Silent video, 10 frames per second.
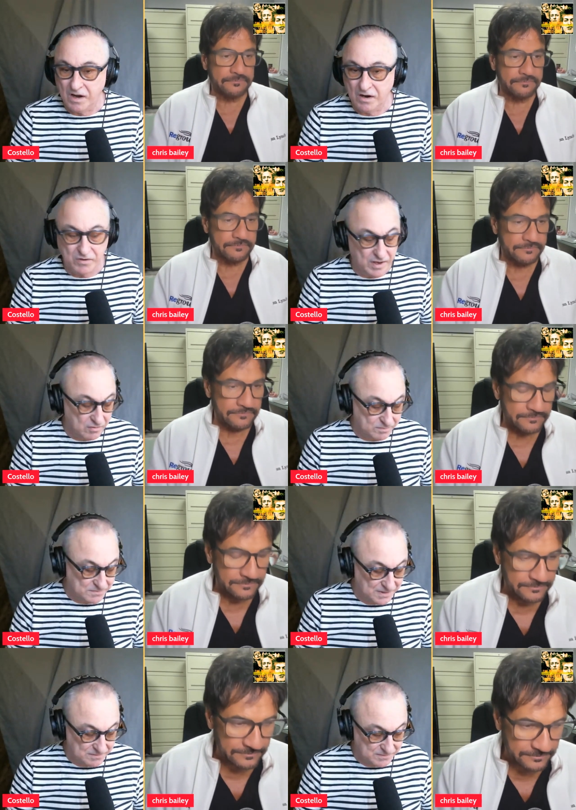Speaker 1: Oh yeah,
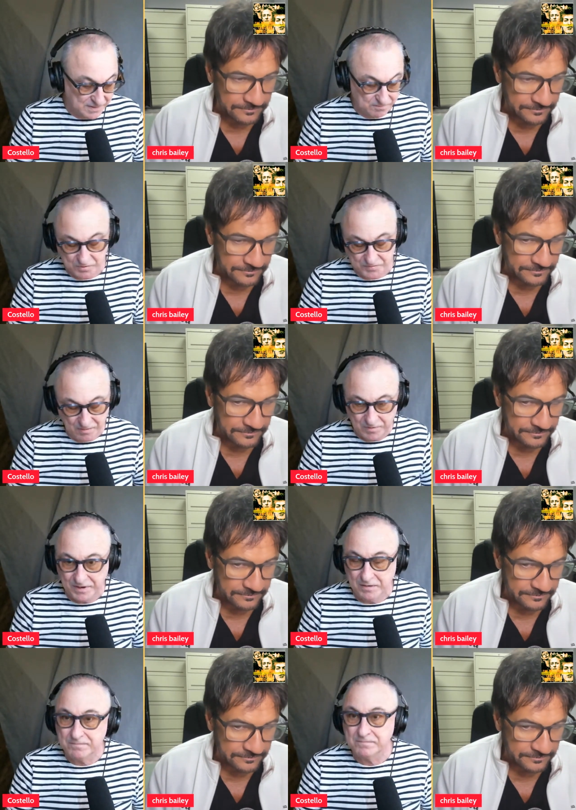uh, yeah. Put that one
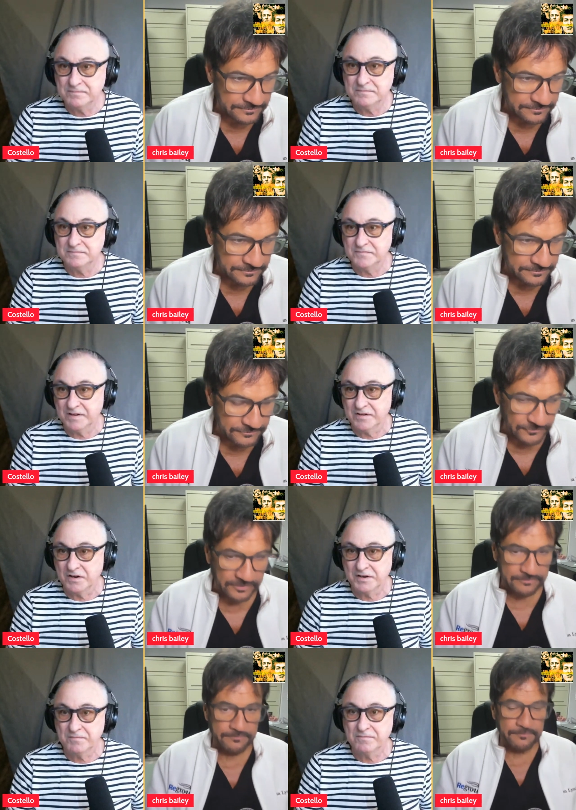up. They
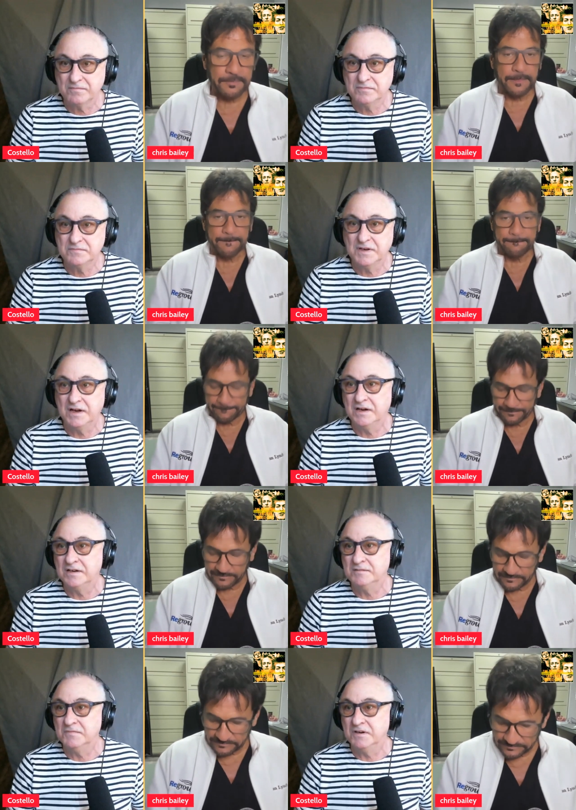got Good. it.
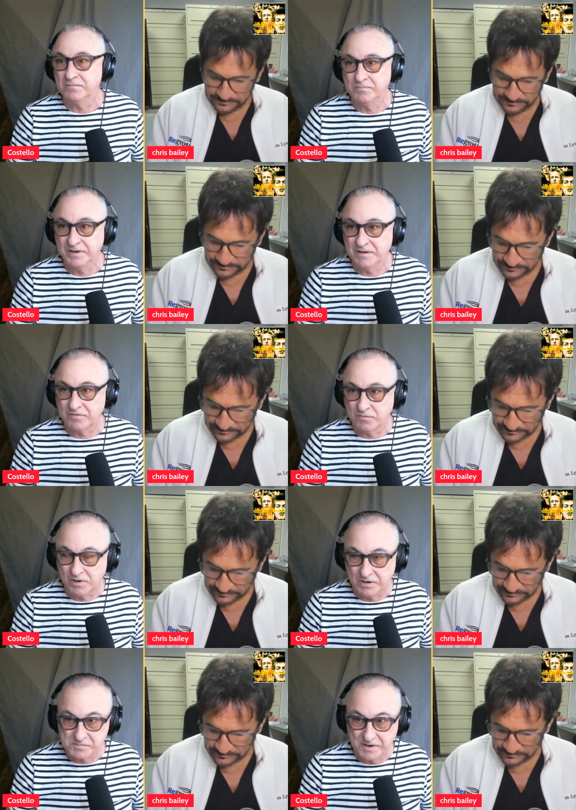Um, I've been up for a
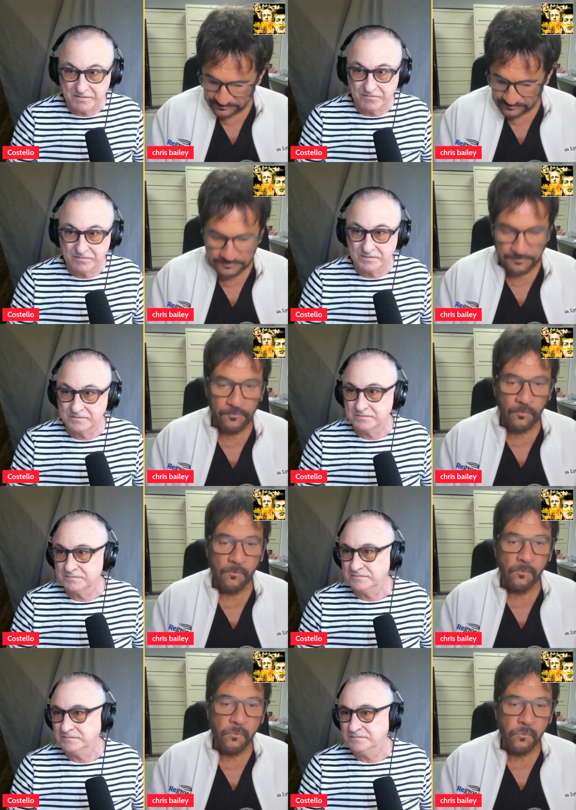while. As a matter of,
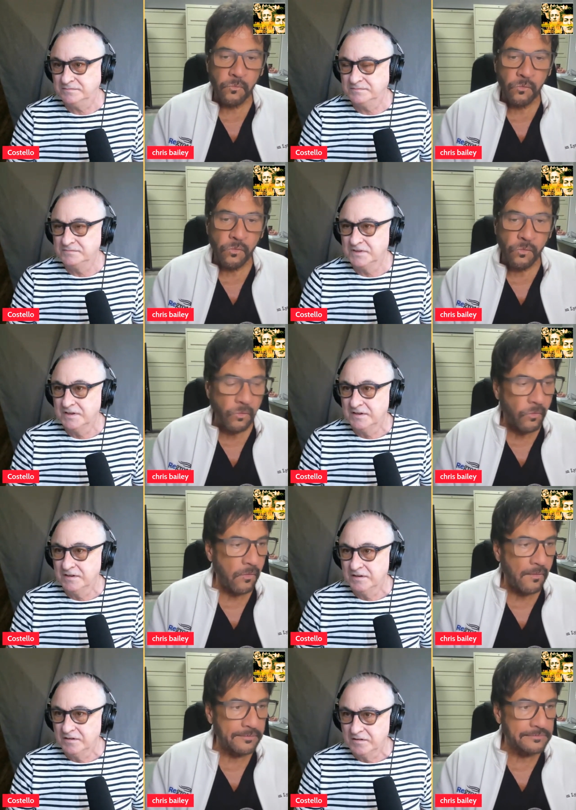um,
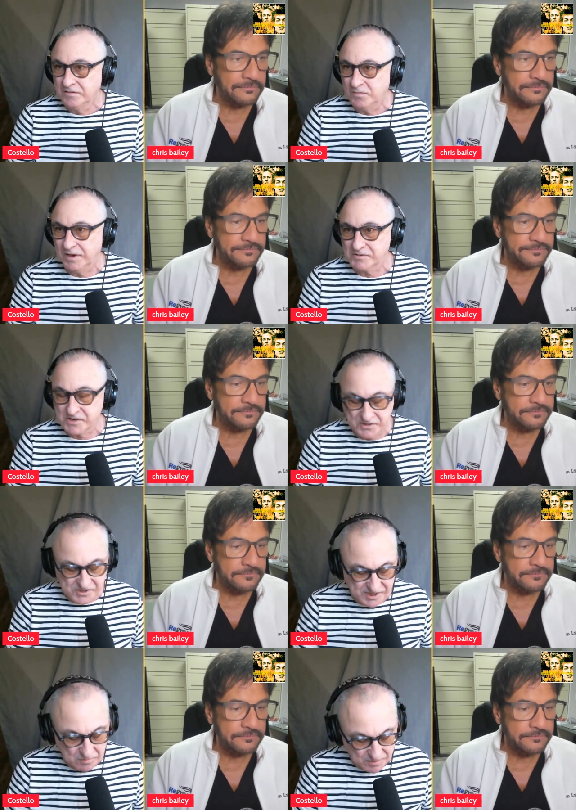well, I was going to
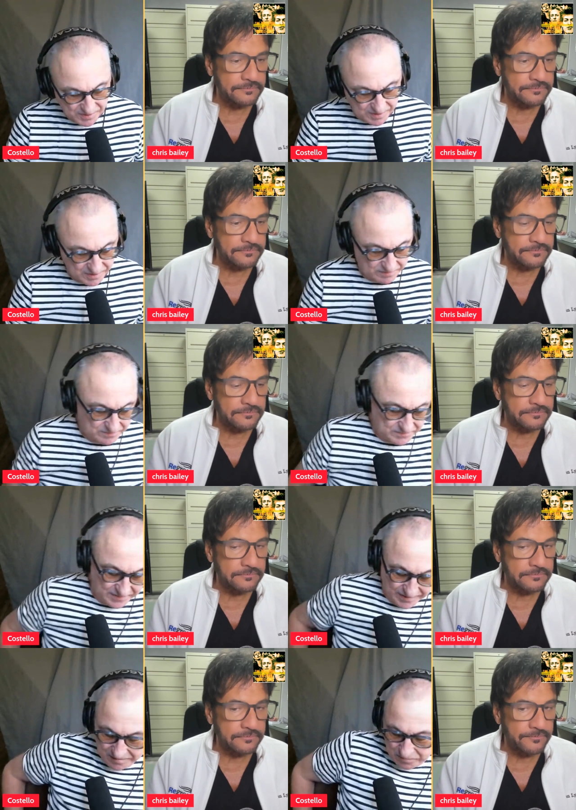see what the uh,
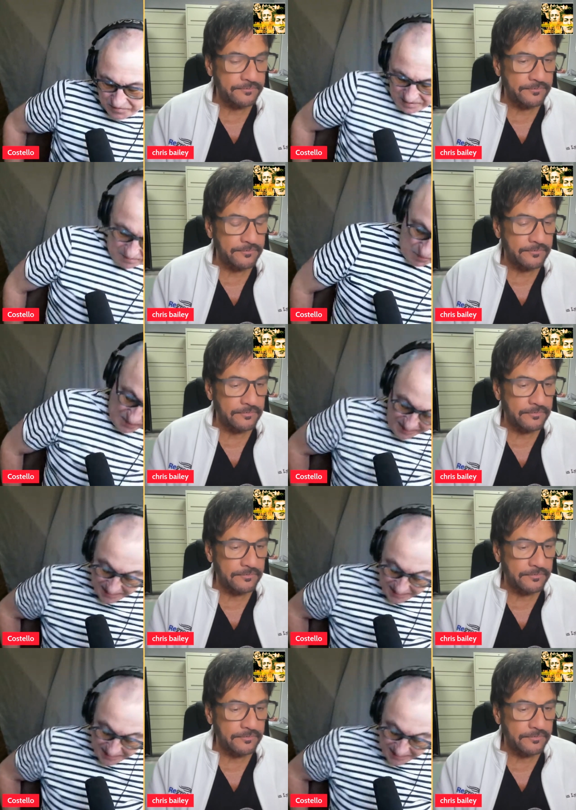I, put that up on